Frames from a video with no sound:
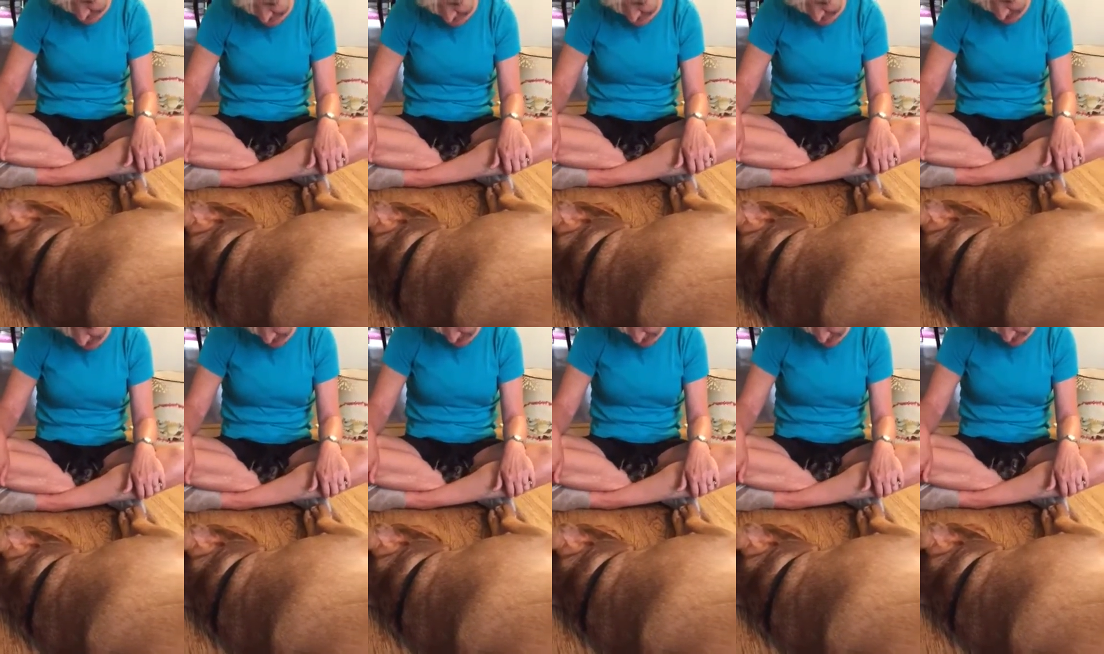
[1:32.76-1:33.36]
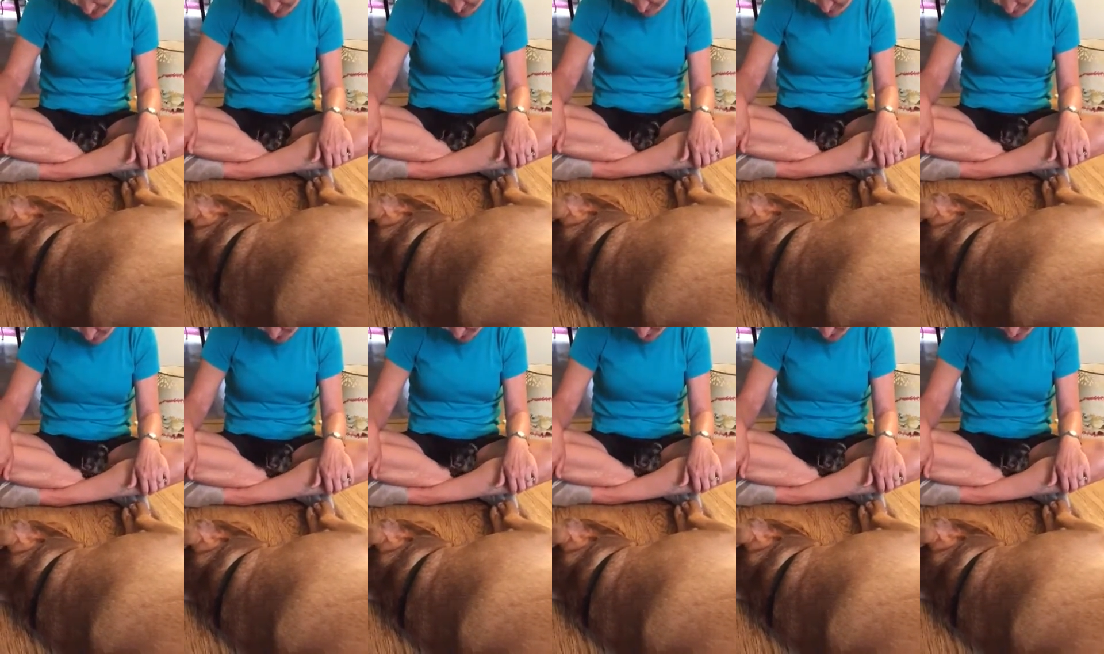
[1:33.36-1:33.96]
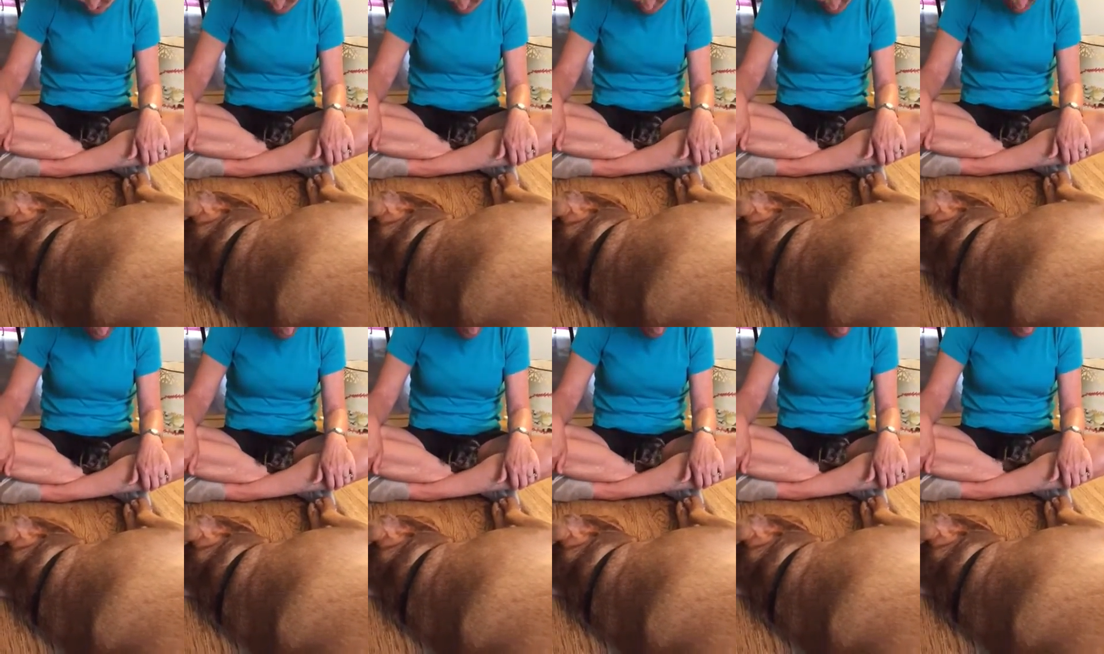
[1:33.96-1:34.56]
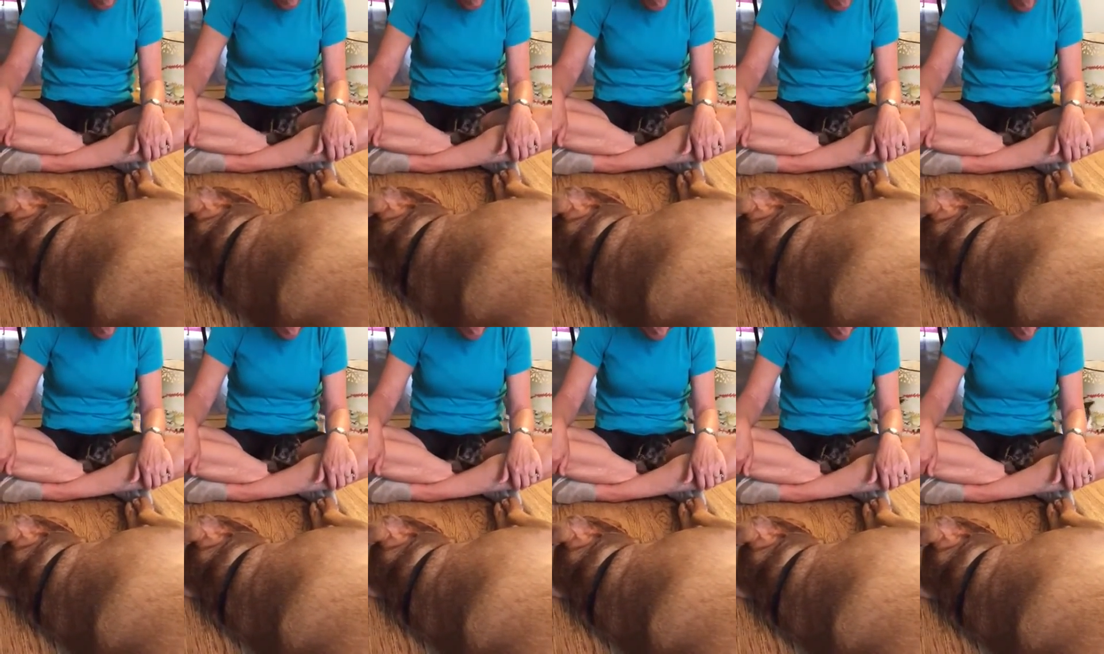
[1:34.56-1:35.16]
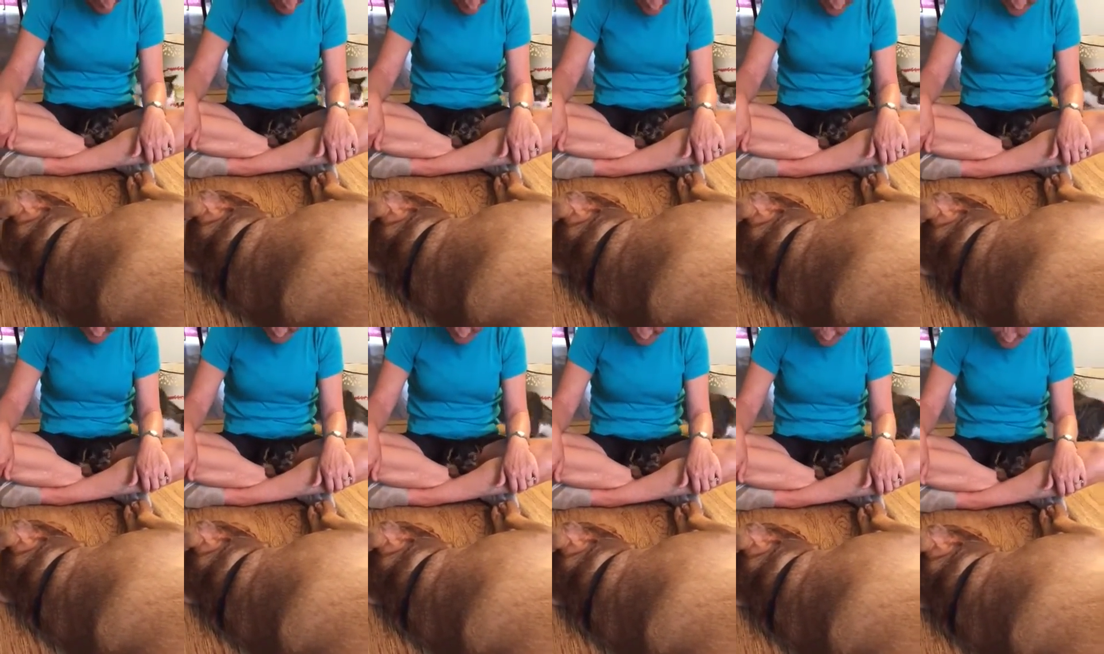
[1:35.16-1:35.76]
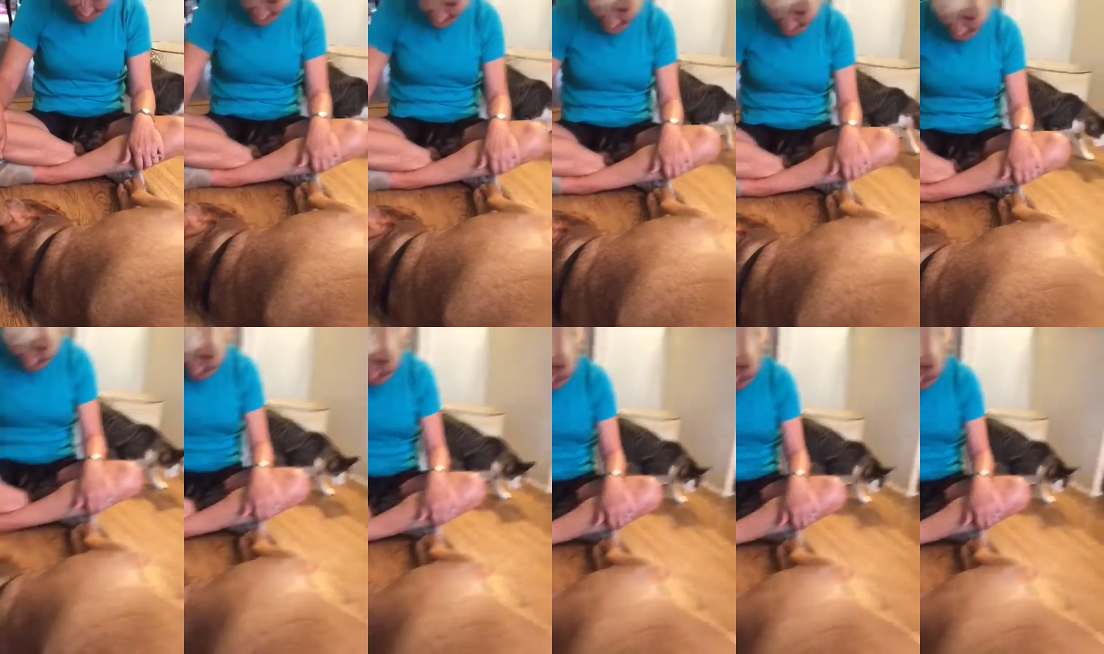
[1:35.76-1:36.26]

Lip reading: [unreadable: no face in view]